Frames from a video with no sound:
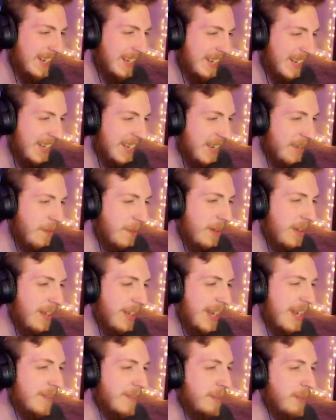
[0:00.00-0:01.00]
We'll
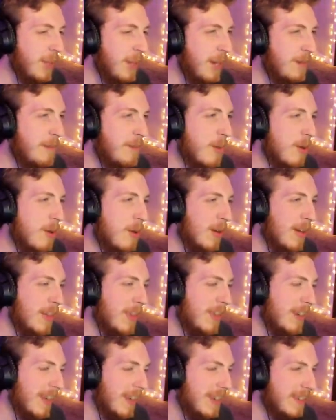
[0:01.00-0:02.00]
explain more in the
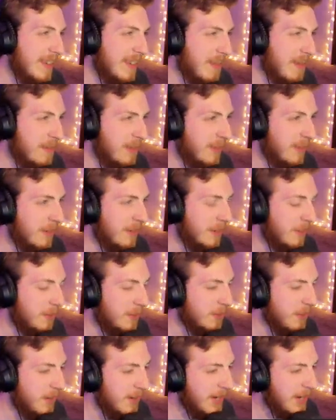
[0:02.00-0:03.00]
next episode.
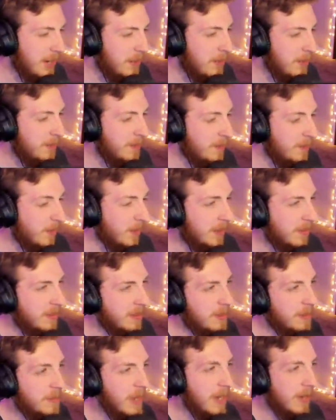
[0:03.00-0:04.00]
Right now we'll focus on
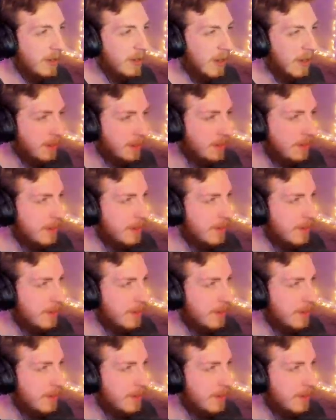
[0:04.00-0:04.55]
Minecraft stuff.